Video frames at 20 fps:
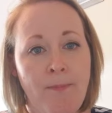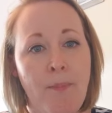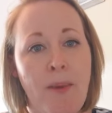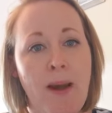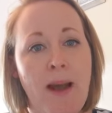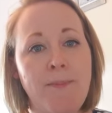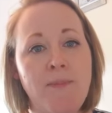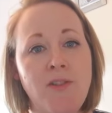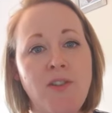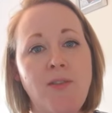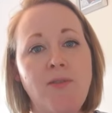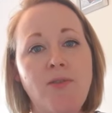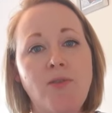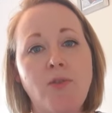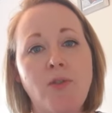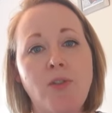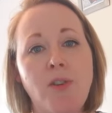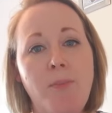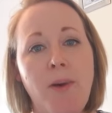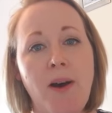Perhaps you've
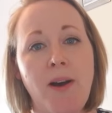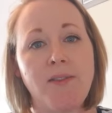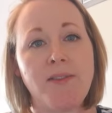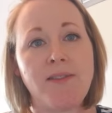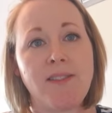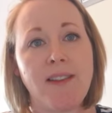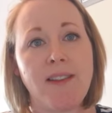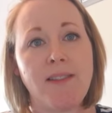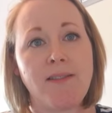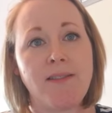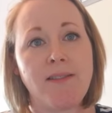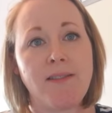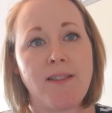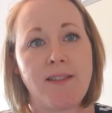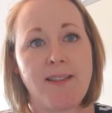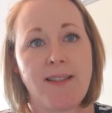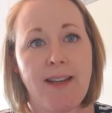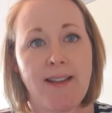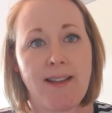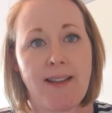drawn a poster to
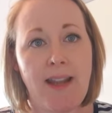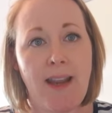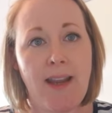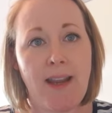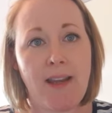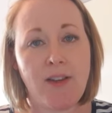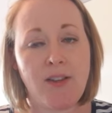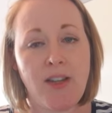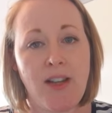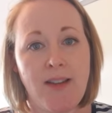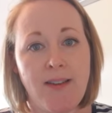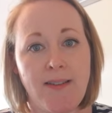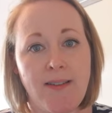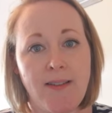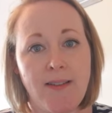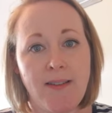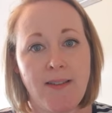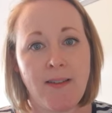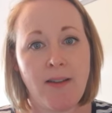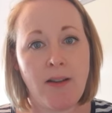thank the
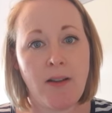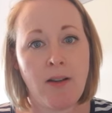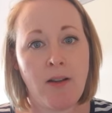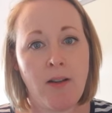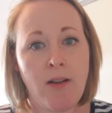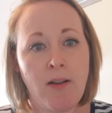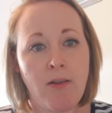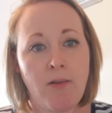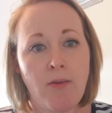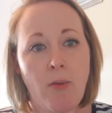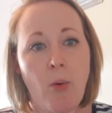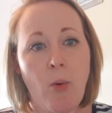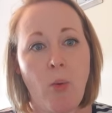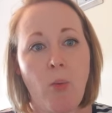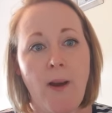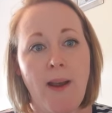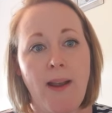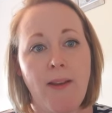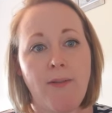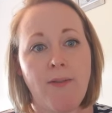NHS, or
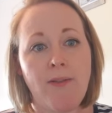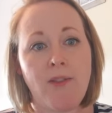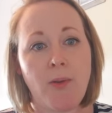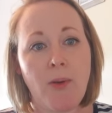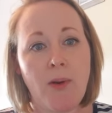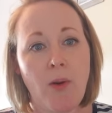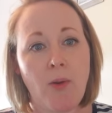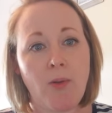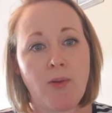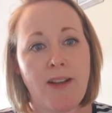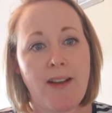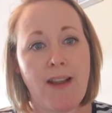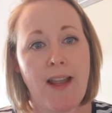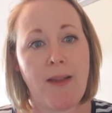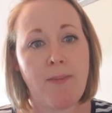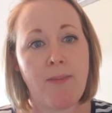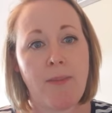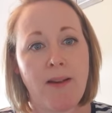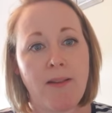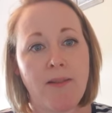waved to an older
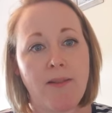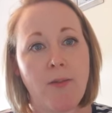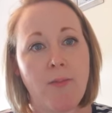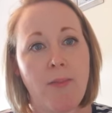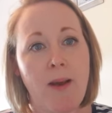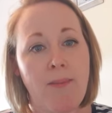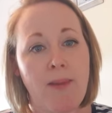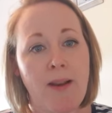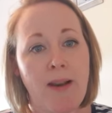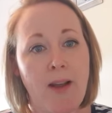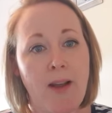neighbour who may be